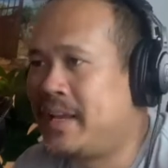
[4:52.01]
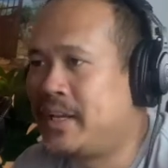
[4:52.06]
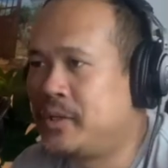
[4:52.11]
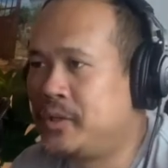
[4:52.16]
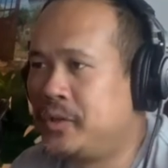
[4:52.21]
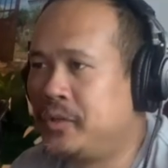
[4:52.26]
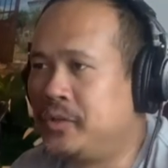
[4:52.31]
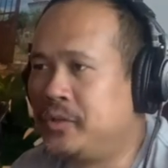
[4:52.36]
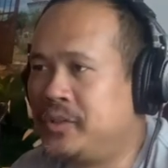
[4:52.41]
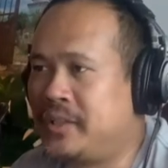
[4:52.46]
make
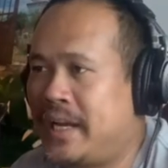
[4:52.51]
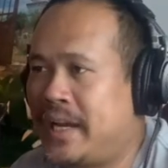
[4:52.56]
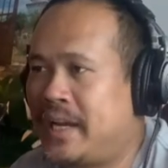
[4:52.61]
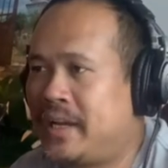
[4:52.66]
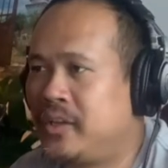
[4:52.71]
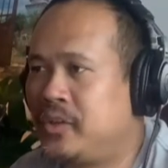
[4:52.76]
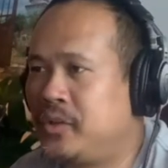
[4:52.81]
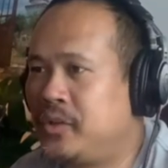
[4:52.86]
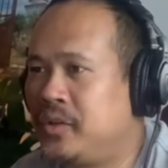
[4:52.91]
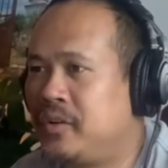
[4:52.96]
sure to
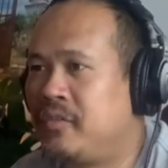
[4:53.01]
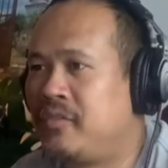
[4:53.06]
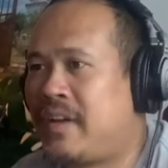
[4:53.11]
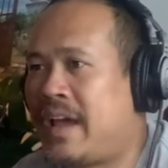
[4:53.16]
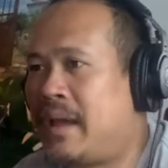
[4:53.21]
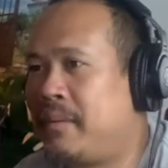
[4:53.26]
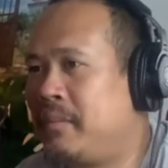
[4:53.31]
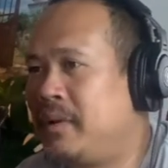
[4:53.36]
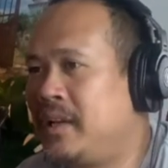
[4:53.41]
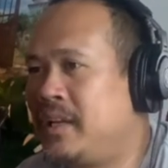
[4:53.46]
share it to your
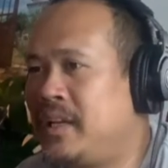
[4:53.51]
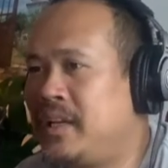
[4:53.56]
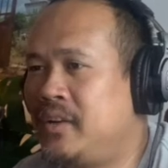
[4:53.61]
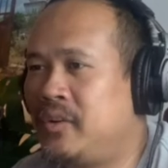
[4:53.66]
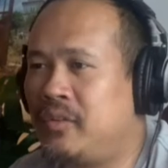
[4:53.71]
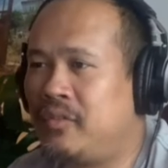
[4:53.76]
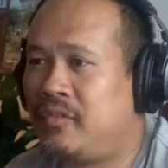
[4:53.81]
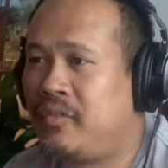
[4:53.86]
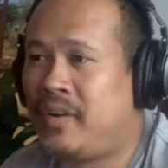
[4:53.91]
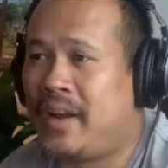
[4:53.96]

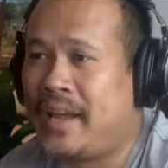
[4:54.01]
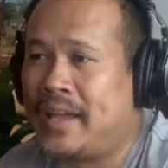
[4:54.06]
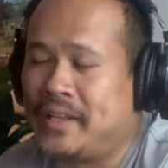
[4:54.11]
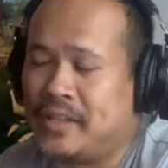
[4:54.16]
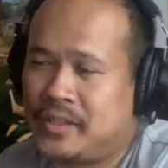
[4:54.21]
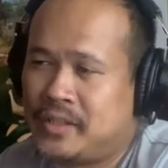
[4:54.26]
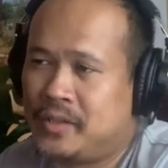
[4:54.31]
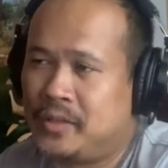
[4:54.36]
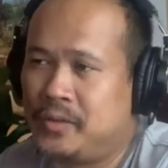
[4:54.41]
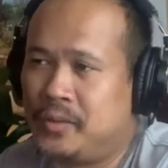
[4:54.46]
family or
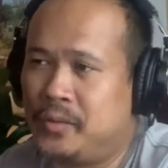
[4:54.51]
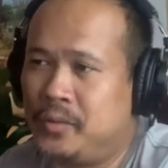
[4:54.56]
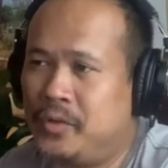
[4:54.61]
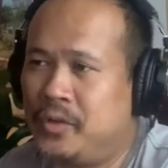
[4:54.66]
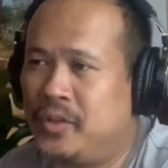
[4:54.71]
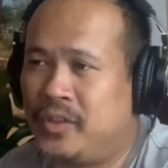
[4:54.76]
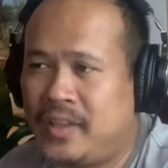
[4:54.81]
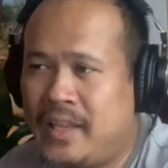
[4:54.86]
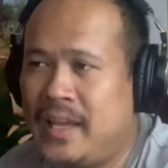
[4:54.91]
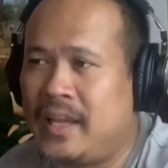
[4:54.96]
friends who you